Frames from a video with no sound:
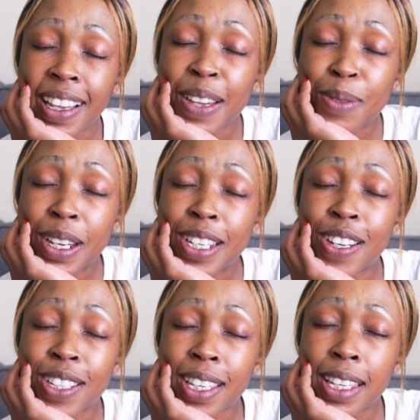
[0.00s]
I'm trying
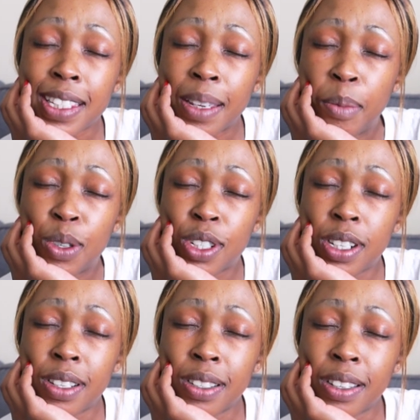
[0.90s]
not to get
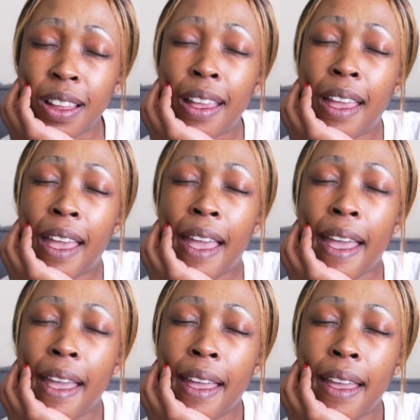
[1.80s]
emotional.
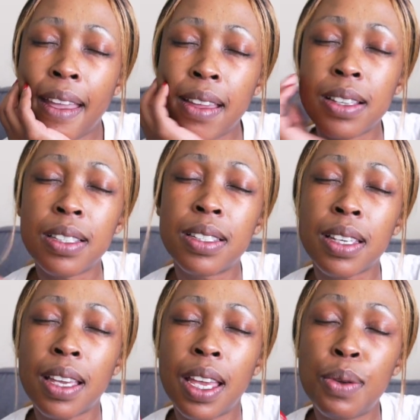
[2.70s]
And
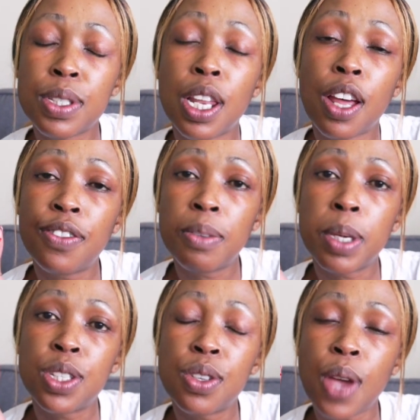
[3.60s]
it was a lot for
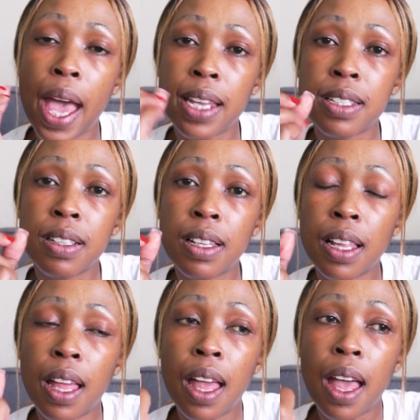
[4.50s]
me to handle.
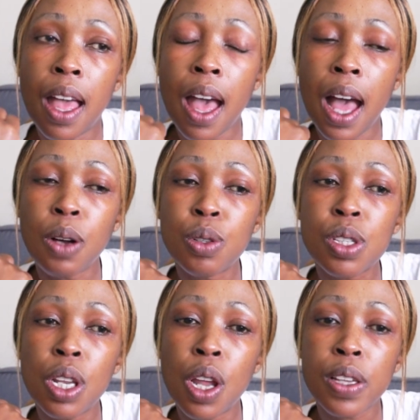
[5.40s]
I
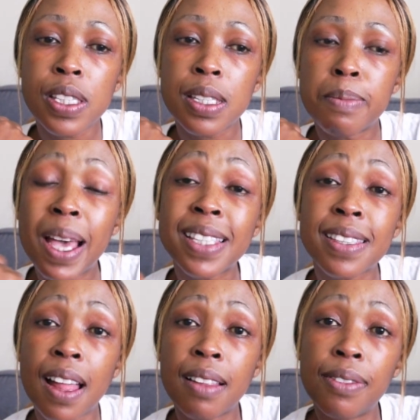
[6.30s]
also lost
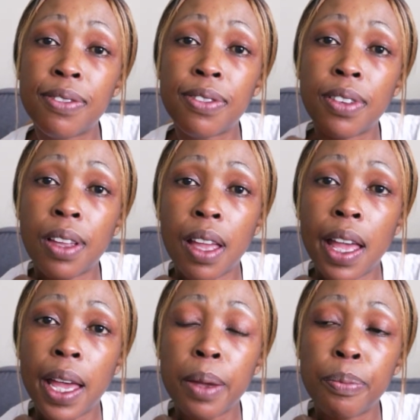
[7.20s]
myself
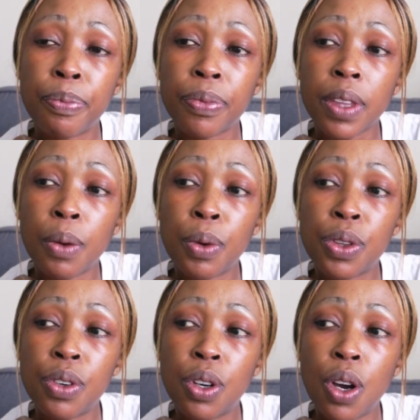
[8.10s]

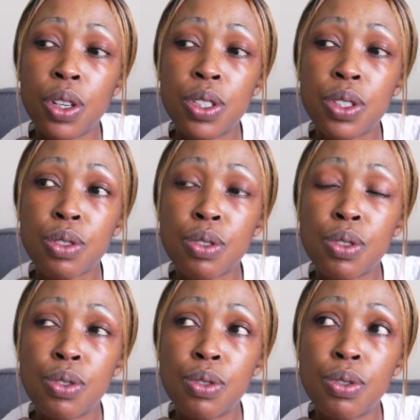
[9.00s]
with regards
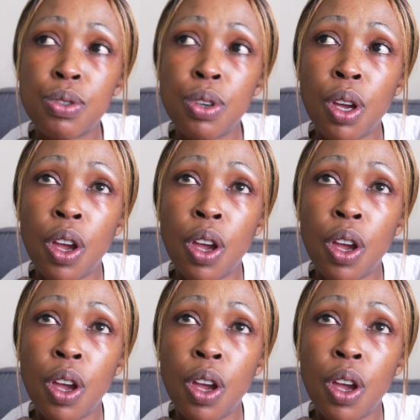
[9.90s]
to